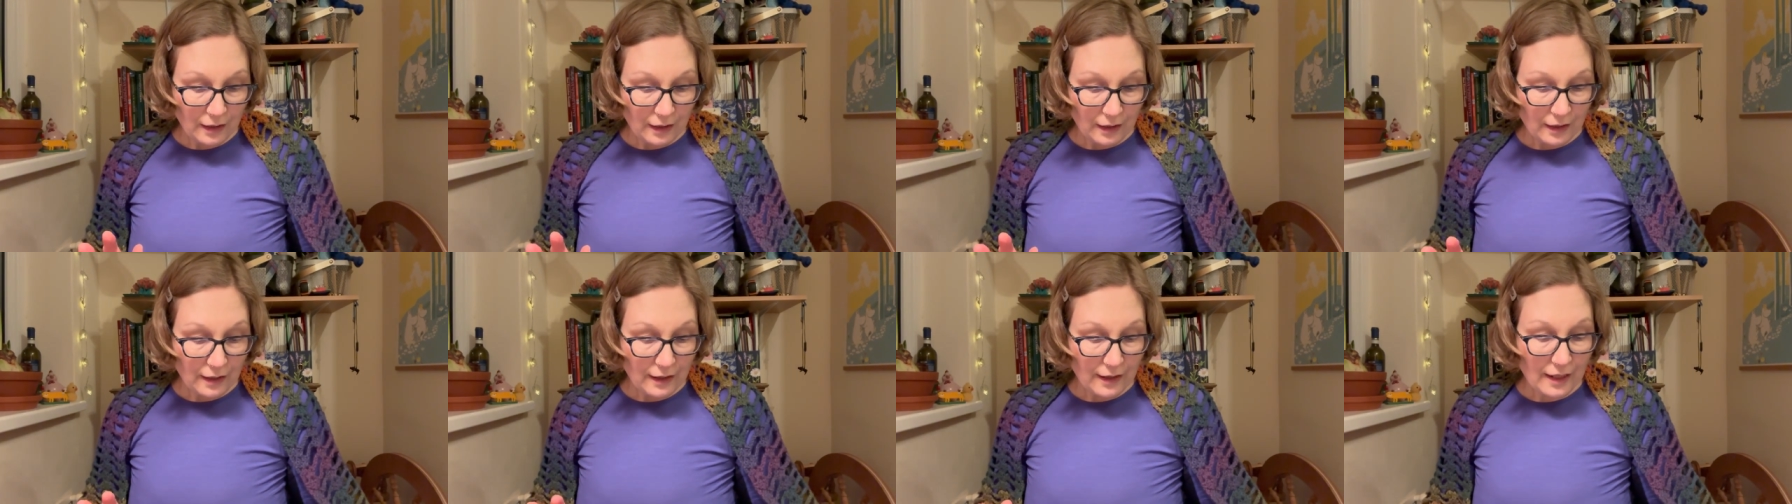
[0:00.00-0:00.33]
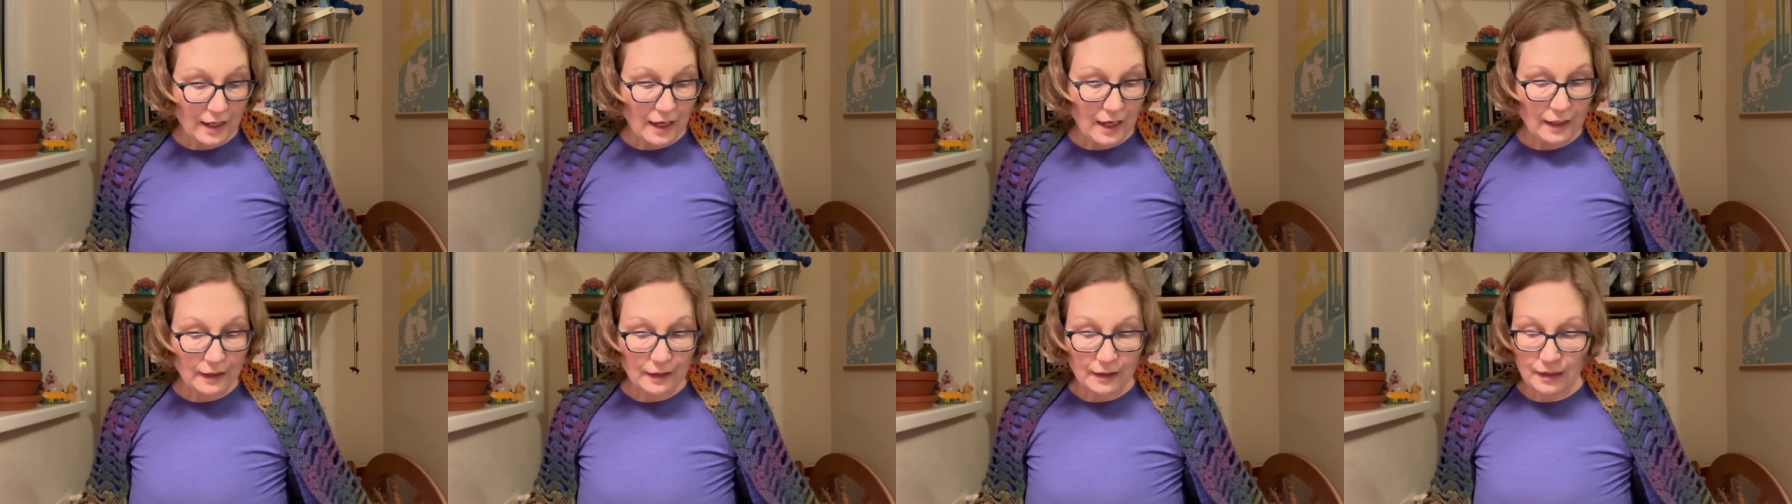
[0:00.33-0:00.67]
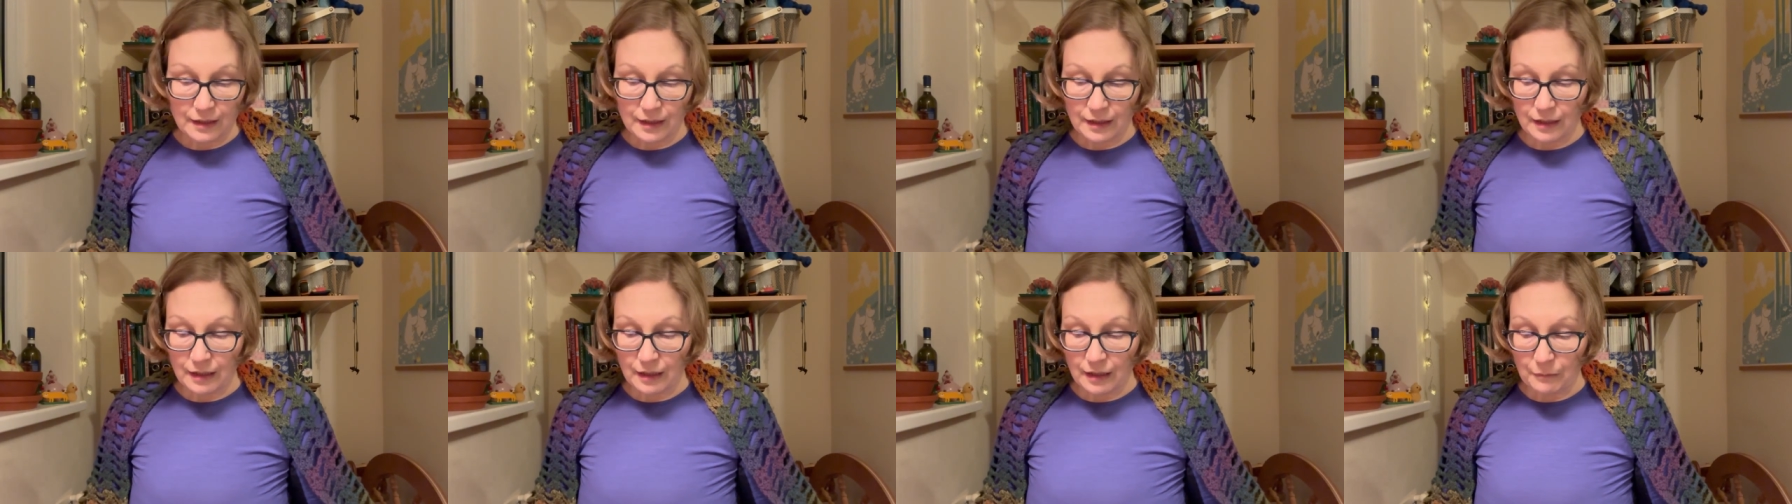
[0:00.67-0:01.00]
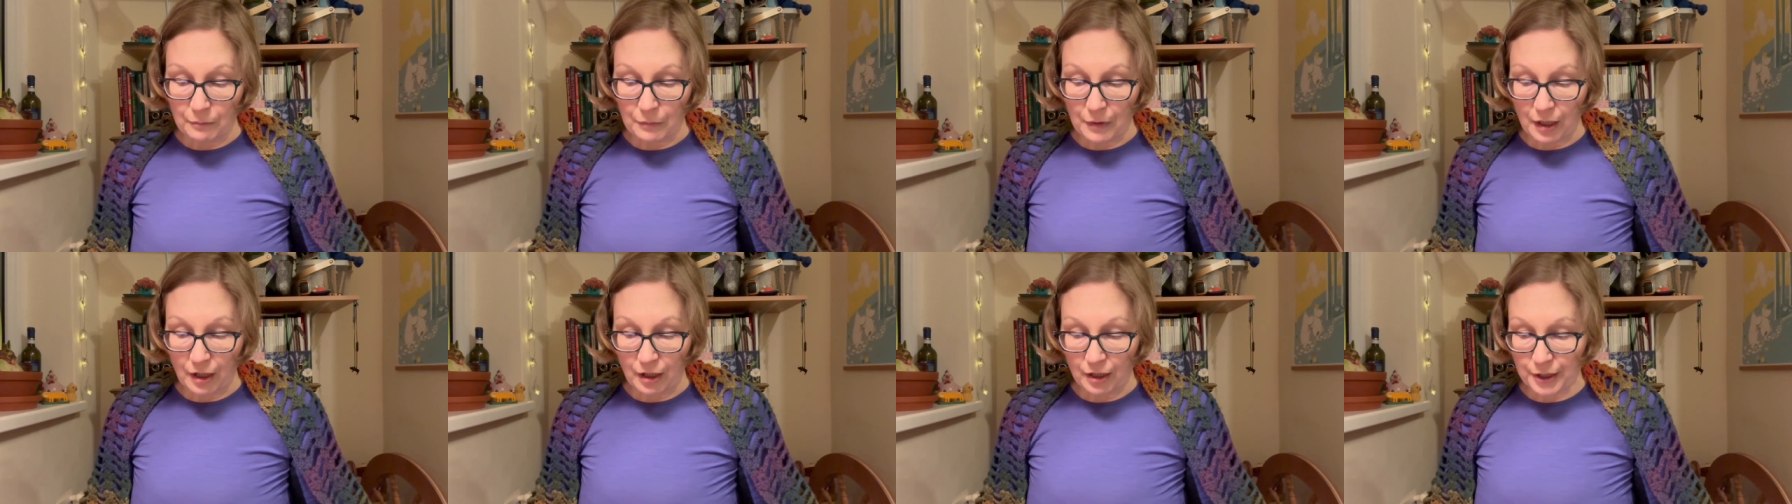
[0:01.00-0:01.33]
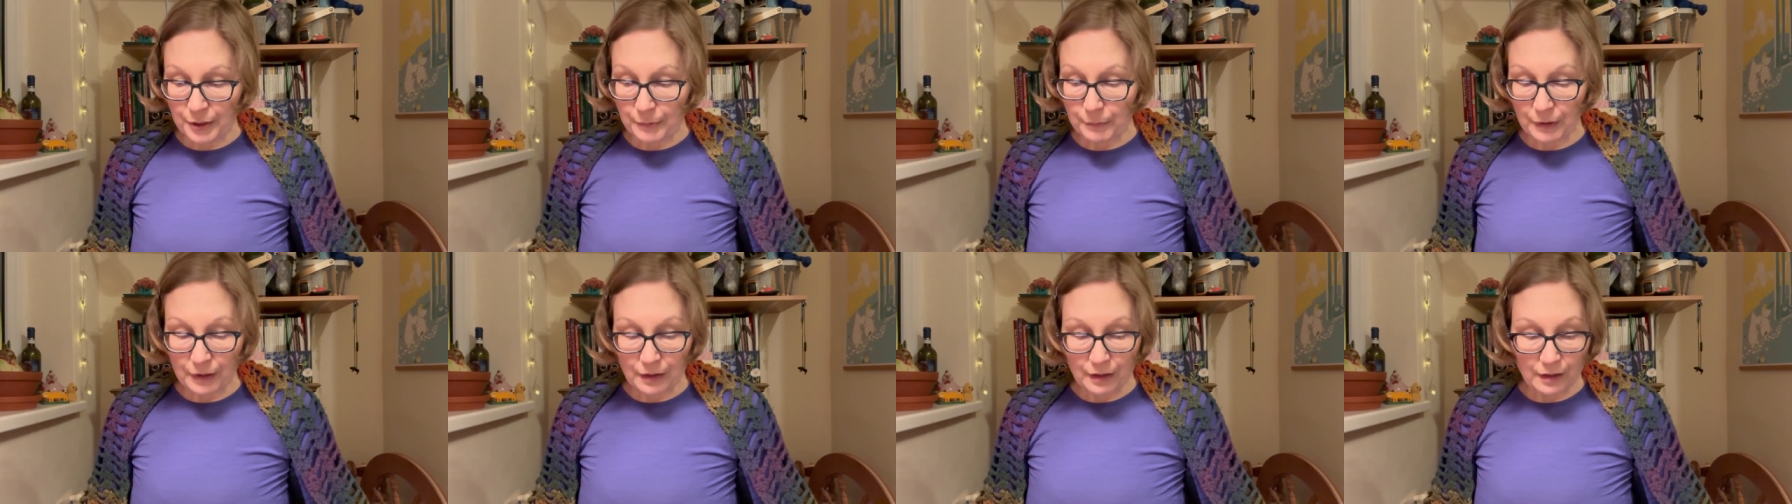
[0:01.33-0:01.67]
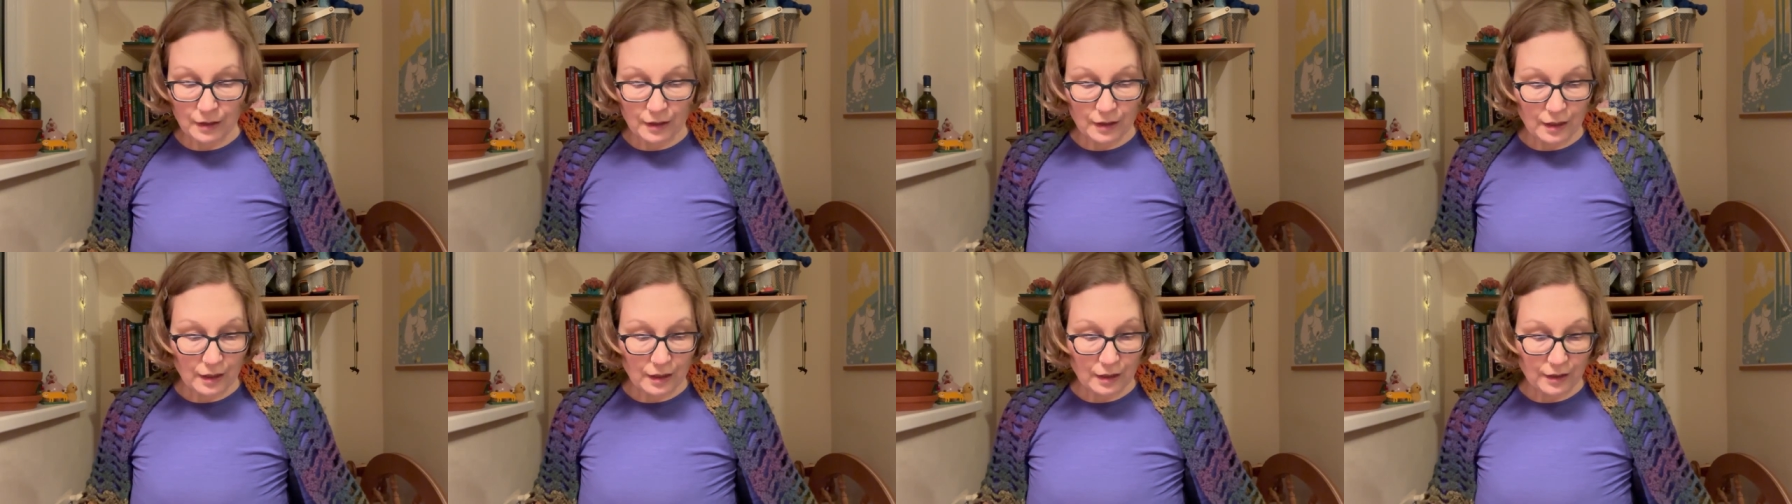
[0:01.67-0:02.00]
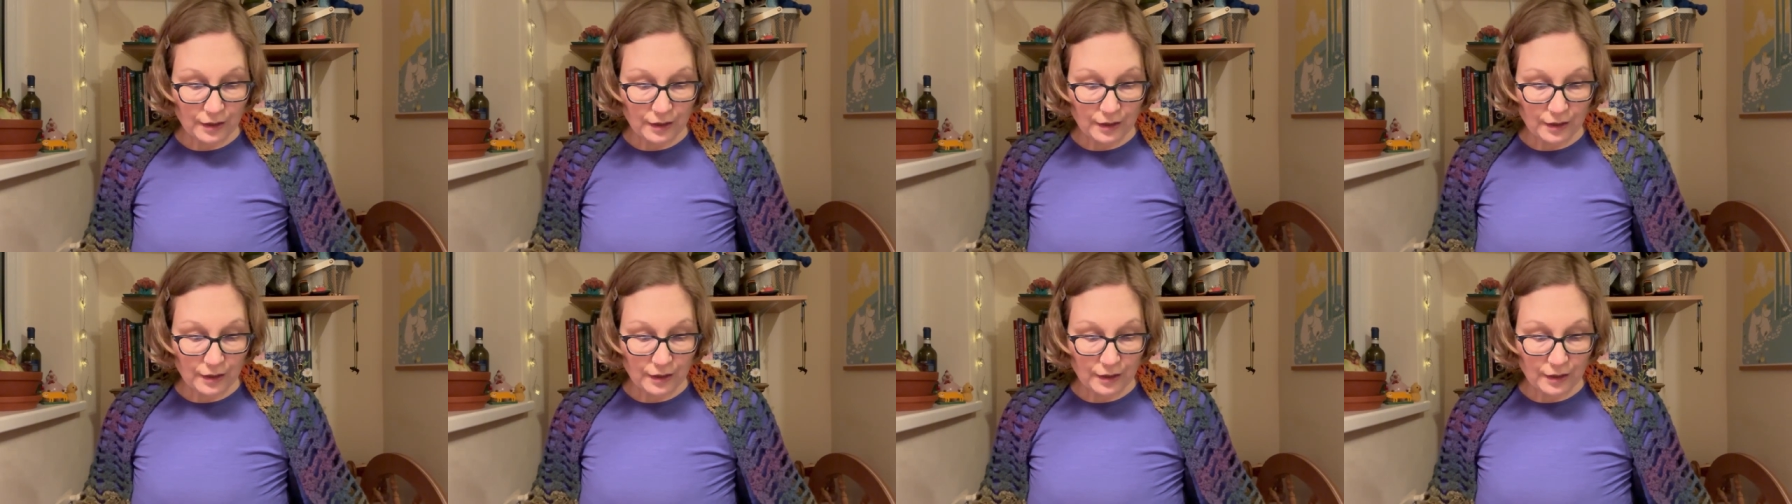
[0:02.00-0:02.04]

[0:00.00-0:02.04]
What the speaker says: that my husband,